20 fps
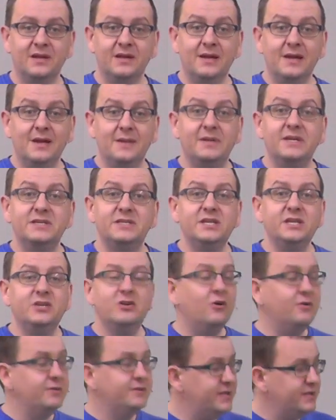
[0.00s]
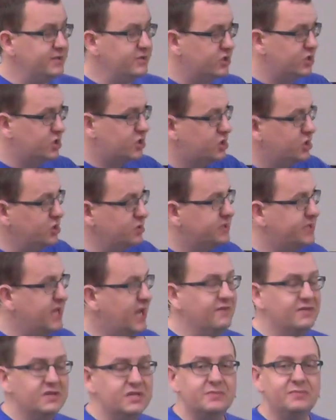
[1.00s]
But you see, God didn't just choose
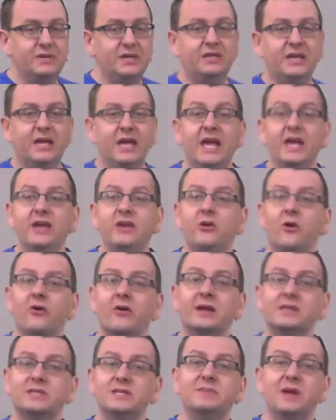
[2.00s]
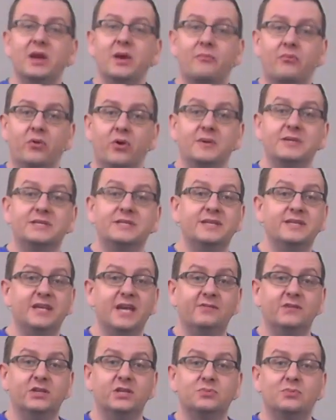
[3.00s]
David to be king. God actually made a promise to
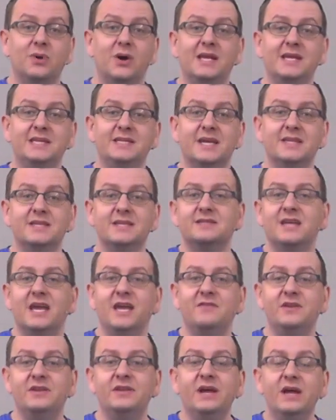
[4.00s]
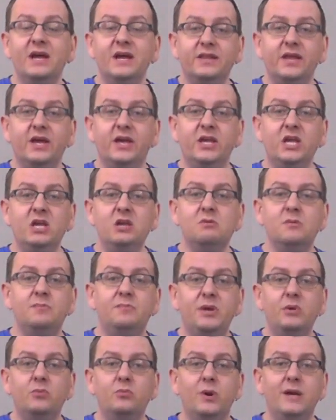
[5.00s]
David as well. He said to David that he would
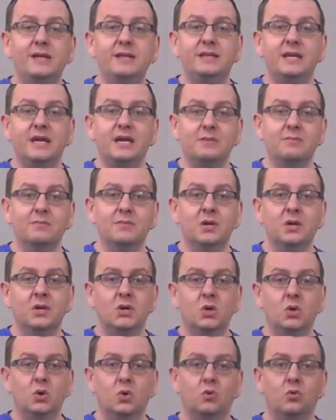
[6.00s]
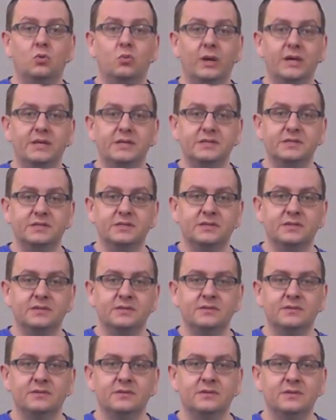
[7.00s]
be with him always.
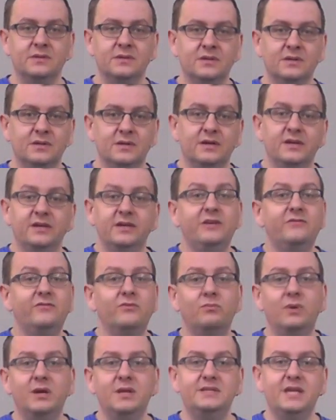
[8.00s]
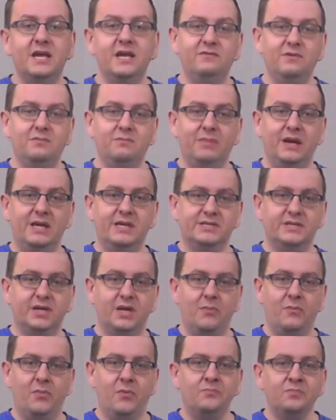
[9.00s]
Even when David messed
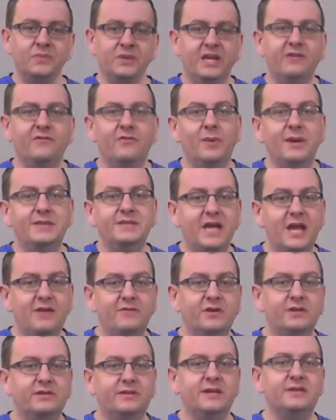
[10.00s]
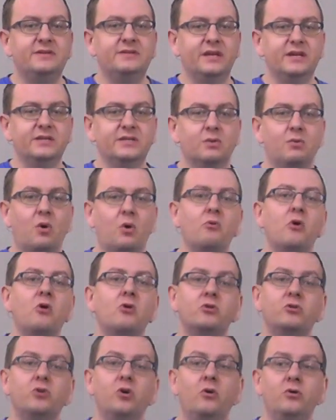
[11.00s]
up, even when David did things that were
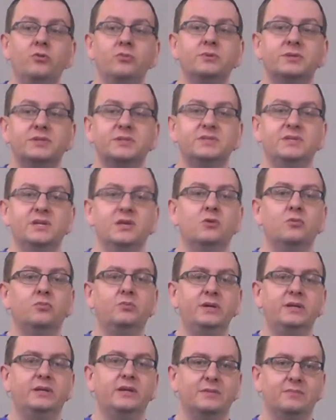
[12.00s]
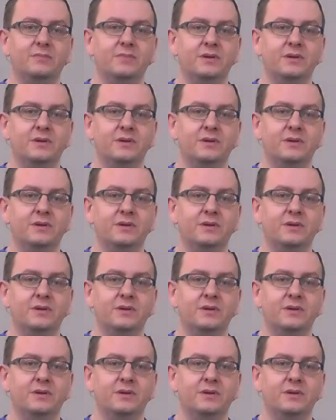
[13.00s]
wrong, God was still with him,